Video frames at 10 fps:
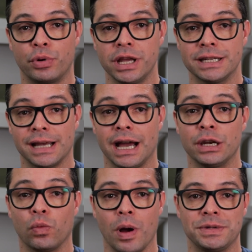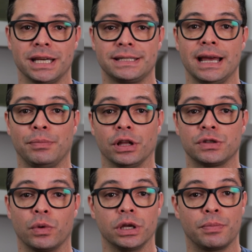pre-designed website
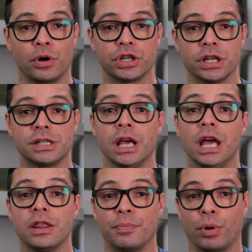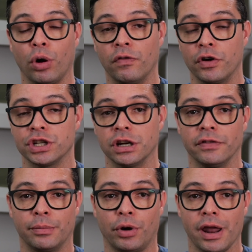templates when you purchase the pro version of
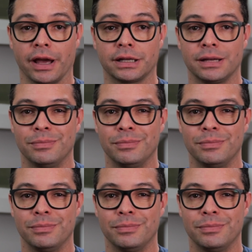their product.